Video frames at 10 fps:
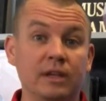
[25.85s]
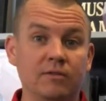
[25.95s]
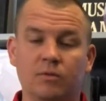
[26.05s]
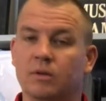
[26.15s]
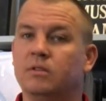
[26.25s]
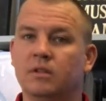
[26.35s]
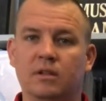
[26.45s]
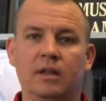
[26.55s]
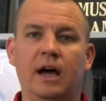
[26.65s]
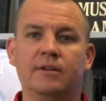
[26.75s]
Even with
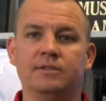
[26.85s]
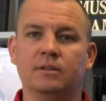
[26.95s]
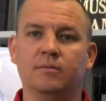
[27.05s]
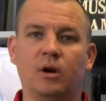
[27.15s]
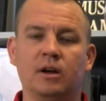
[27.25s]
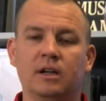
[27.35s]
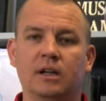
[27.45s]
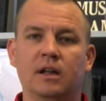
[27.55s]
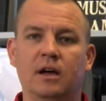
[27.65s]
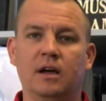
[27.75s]
the housing market